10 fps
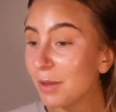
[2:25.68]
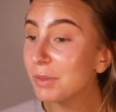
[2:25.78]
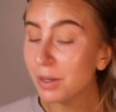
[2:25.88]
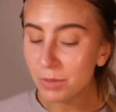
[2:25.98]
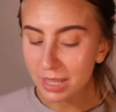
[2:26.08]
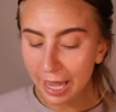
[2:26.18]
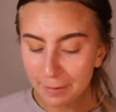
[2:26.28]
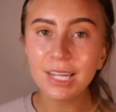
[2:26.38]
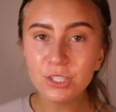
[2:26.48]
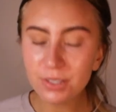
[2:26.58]
that we're done with
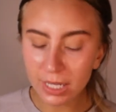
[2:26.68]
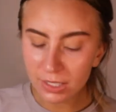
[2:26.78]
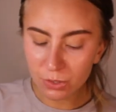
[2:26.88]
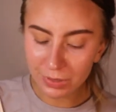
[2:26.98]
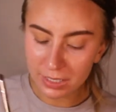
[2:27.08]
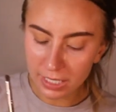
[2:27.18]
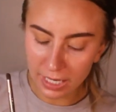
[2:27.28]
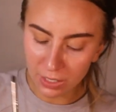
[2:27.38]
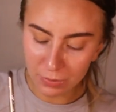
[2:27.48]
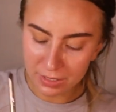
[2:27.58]
that, I just like to
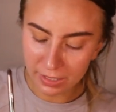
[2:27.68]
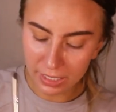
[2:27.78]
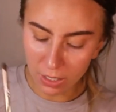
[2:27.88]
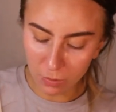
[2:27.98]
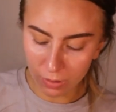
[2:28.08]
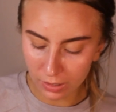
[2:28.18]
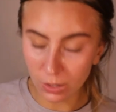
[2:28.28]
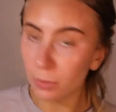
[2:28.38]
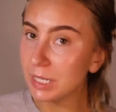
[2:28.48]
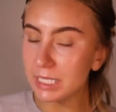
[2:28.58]
continuously go a
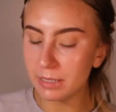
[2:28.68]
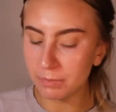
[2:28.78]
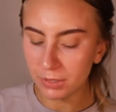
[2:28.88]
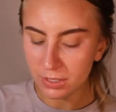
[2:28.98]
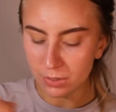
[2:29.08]
little bit deeper.